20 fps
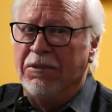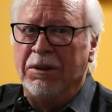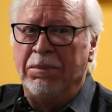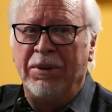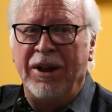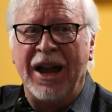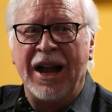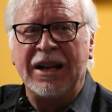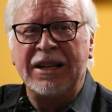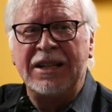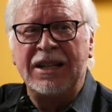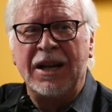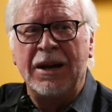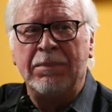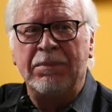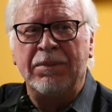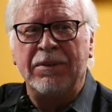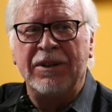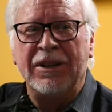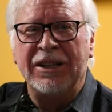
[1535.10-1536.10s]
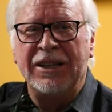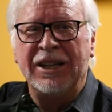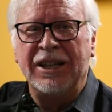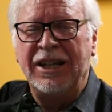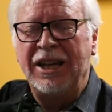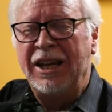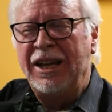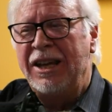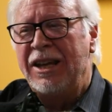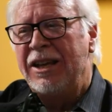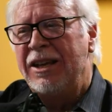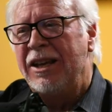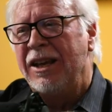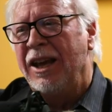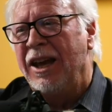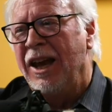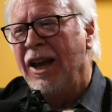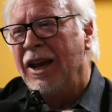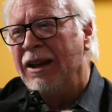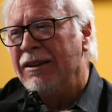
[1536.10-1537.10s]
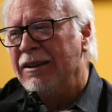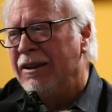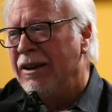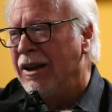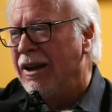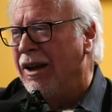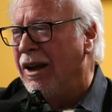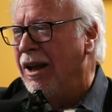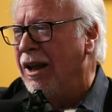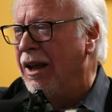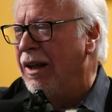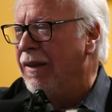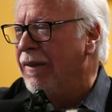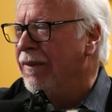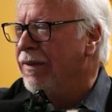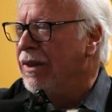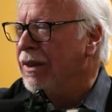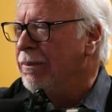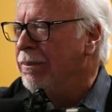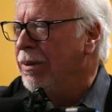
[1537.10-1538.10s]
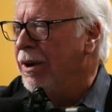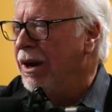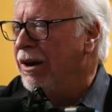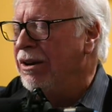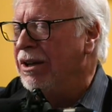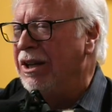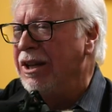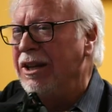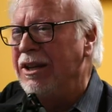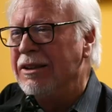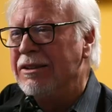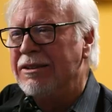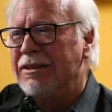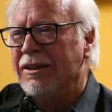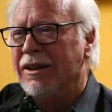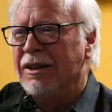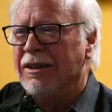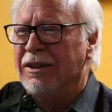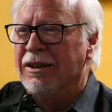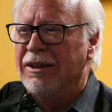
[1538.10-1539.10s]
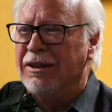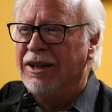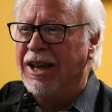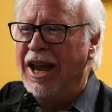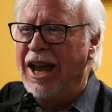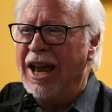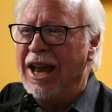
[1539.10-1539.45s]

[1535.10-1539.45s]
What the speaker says: We packed up the kid and the parakeets and the